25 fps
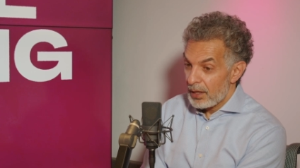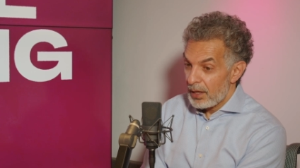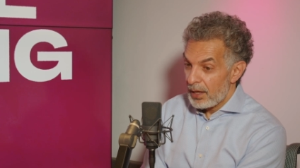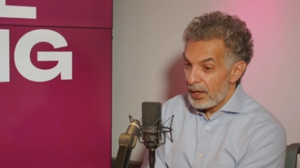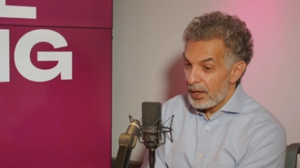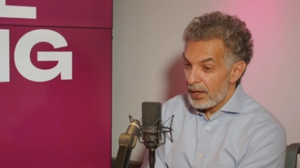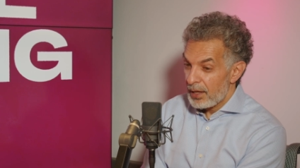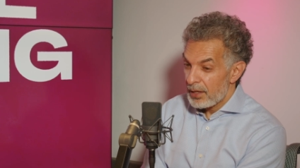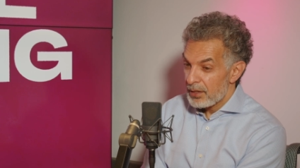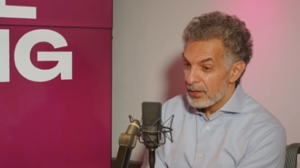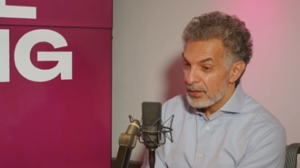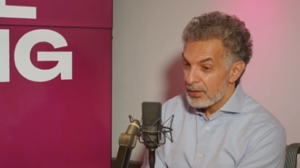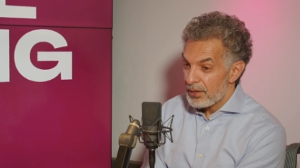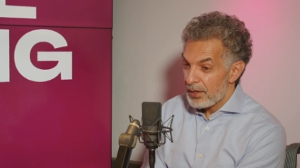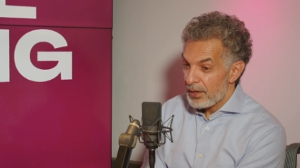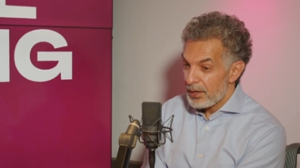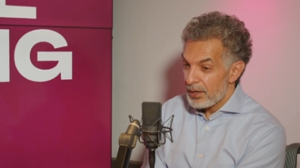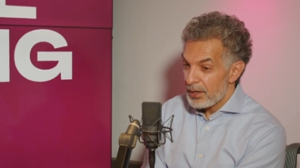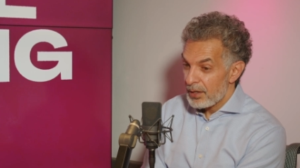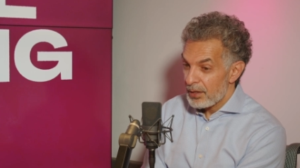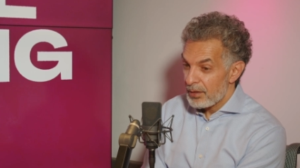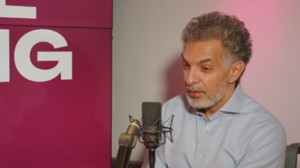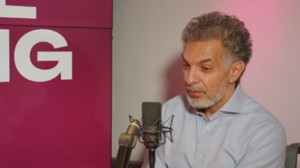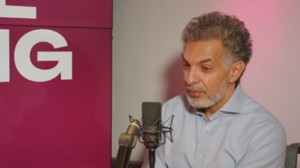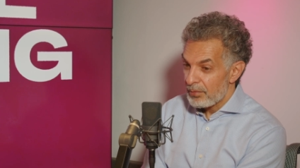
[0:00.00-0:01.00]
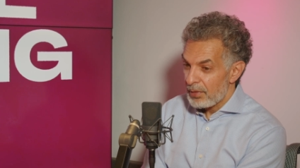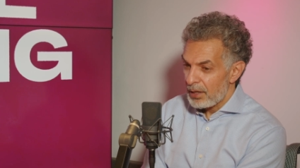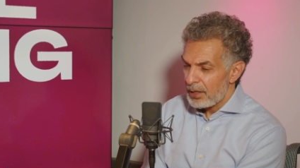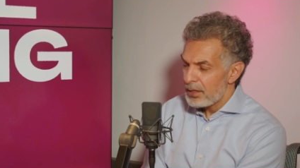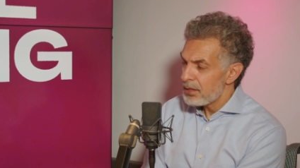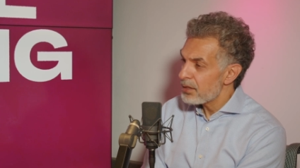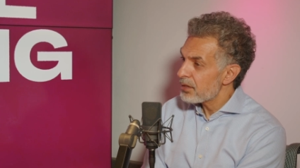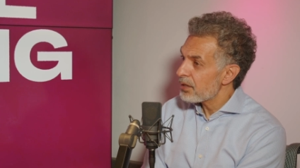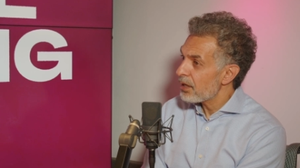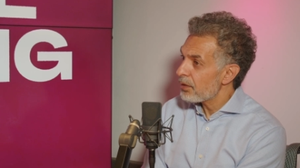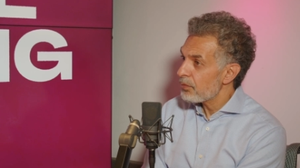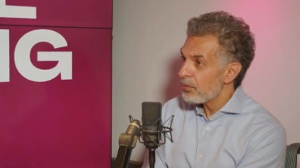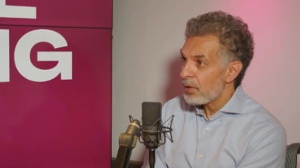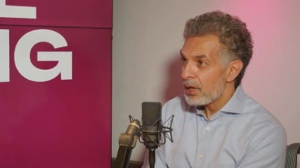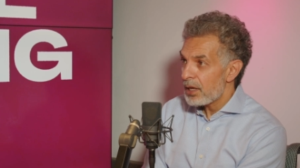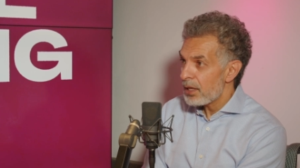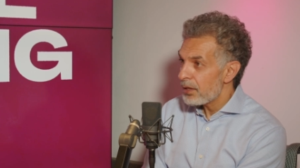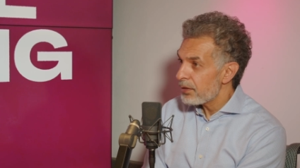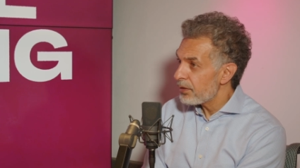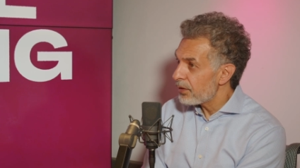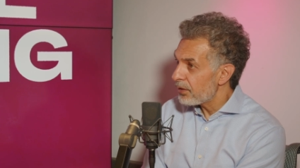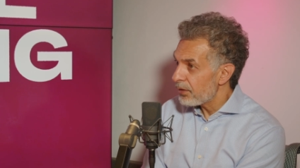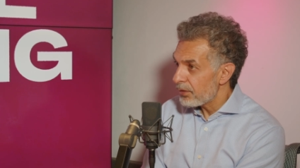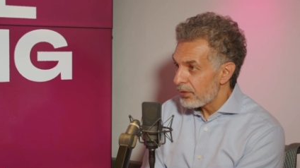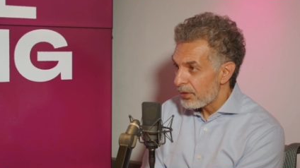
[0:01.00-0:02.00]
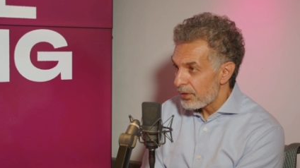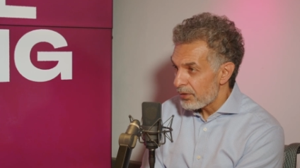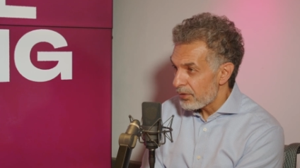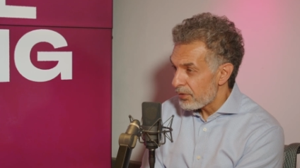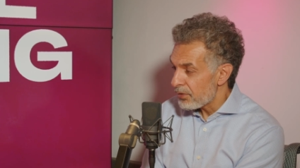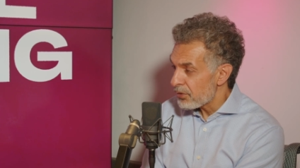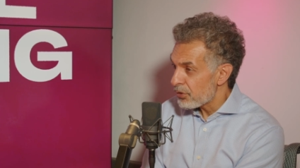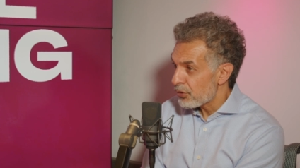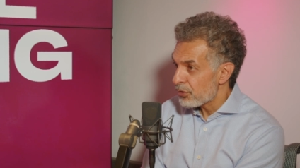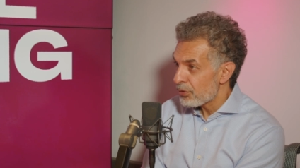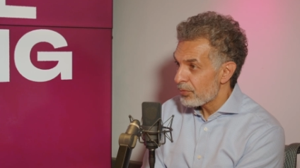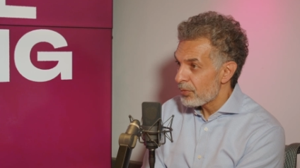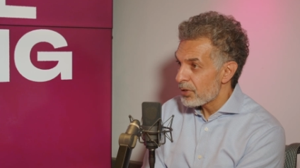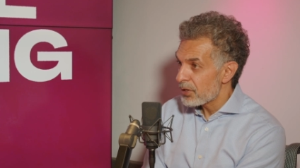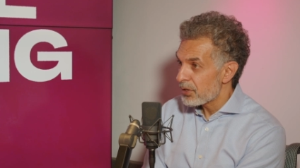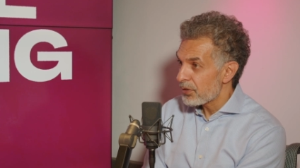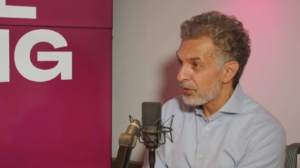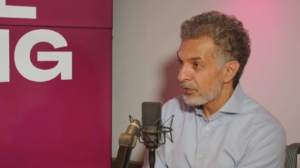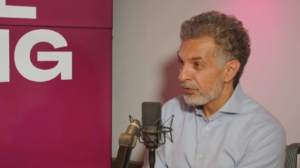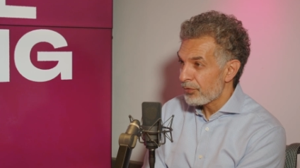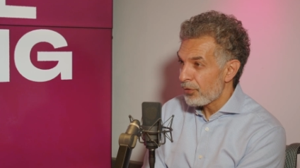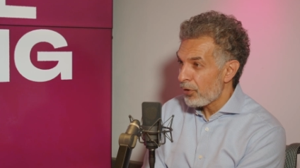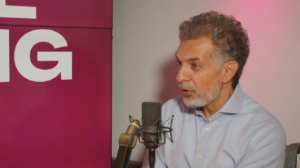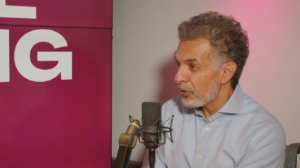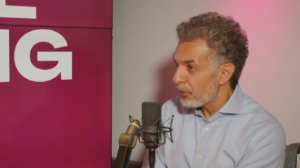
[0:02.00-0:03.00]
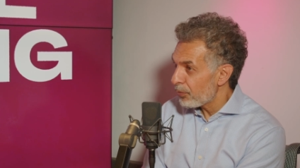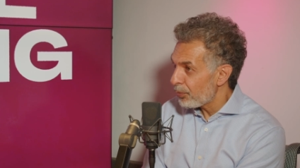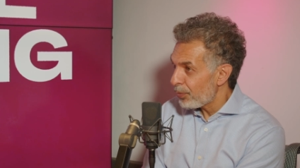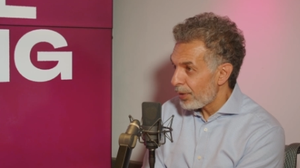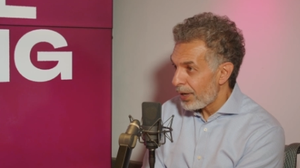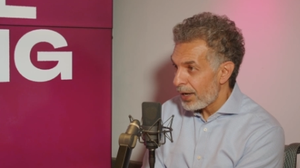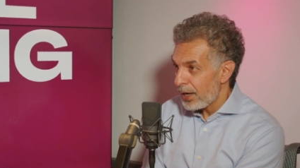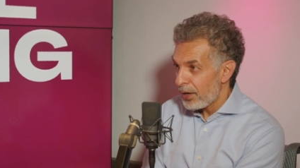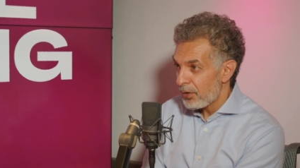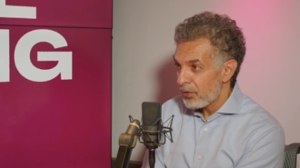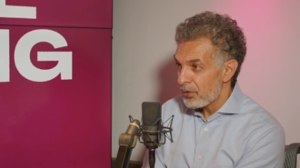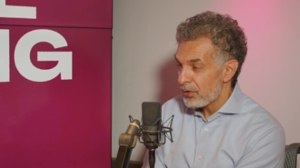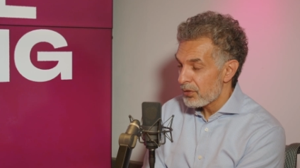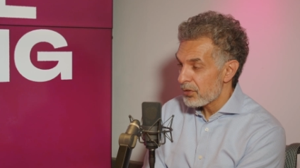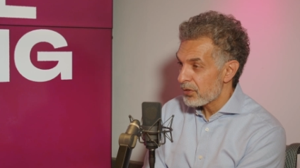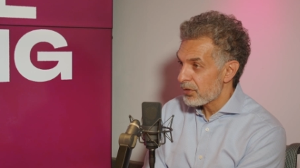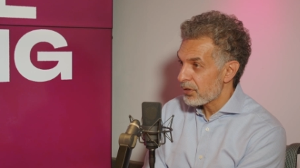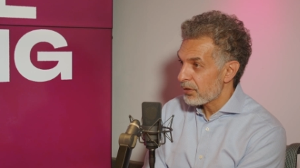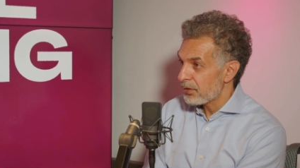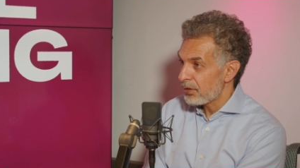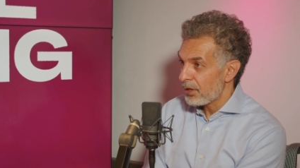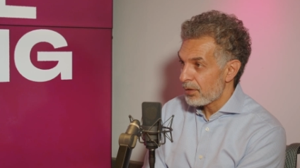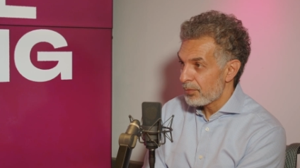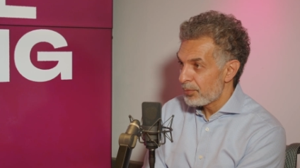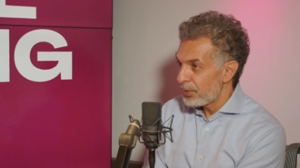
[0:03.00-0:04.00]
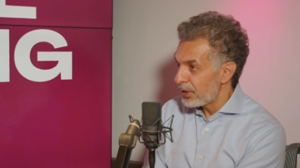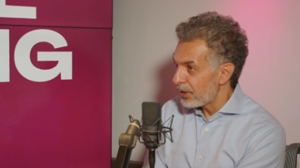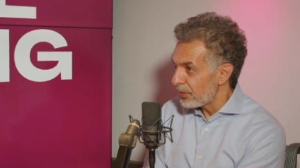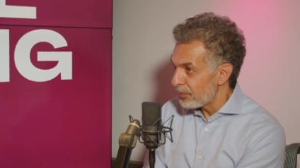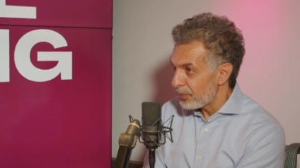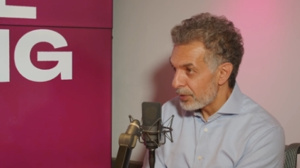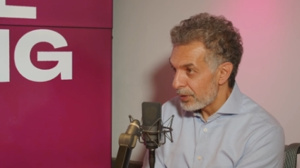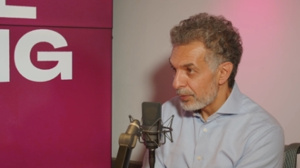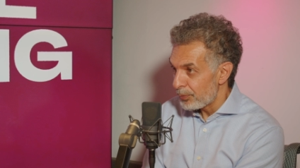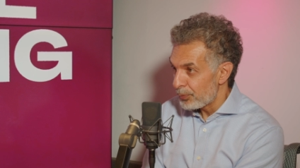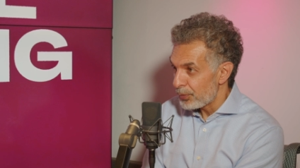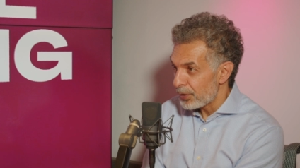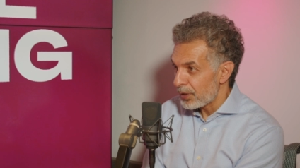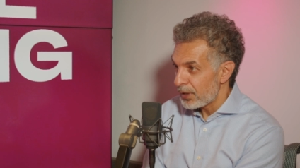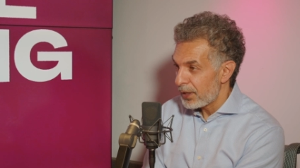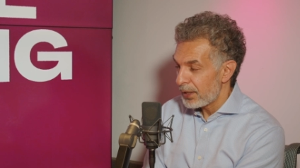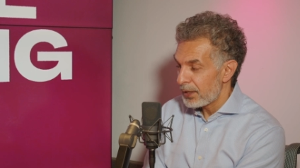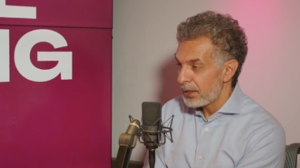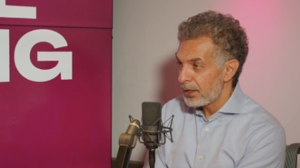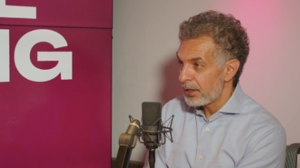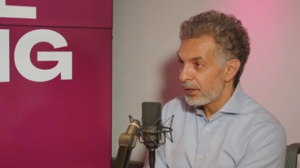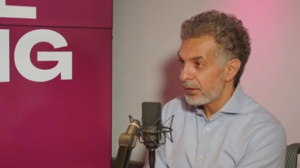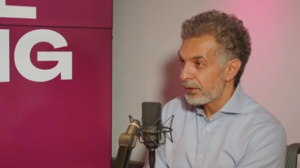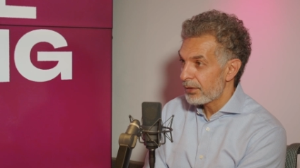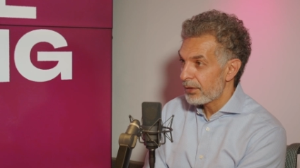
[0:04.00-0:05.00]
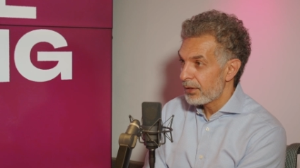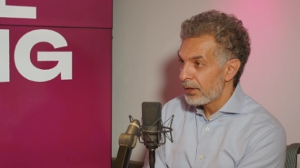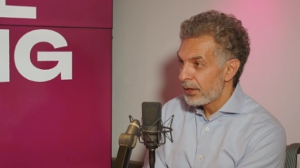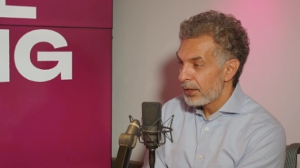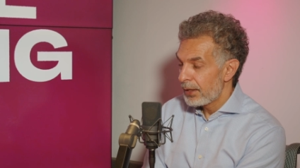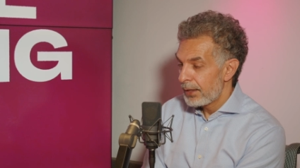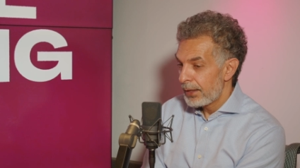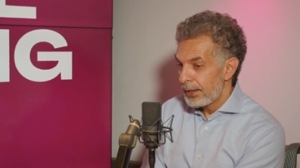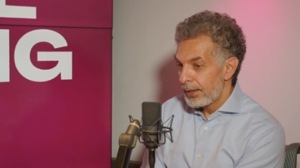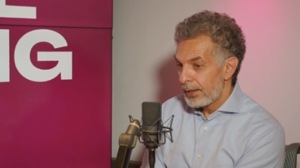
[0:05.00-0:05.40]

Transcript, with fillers: And he said, well, you know, they're instruments of foreign powers and they're being manipulated.